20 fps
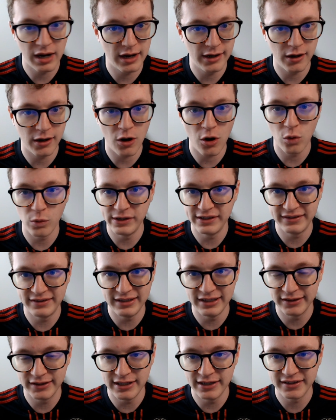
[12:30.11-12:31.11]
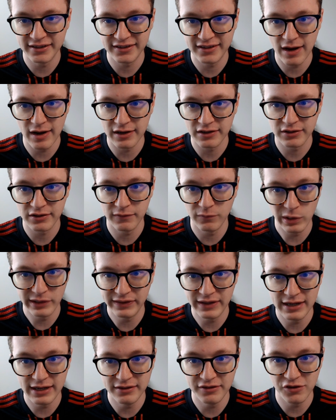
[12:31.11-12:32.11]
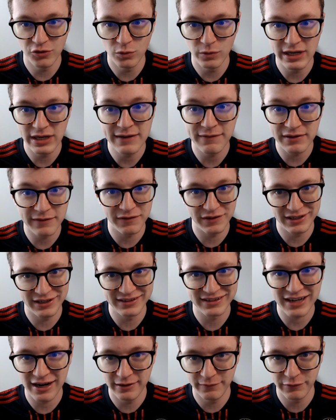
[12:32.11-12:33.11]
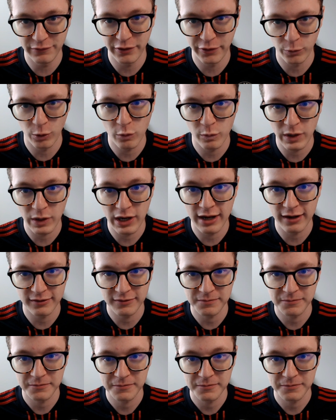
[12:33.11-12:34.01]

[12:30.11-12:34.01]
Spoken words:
I always dig the aesthetics of what they do, even if it is kind of a throwback.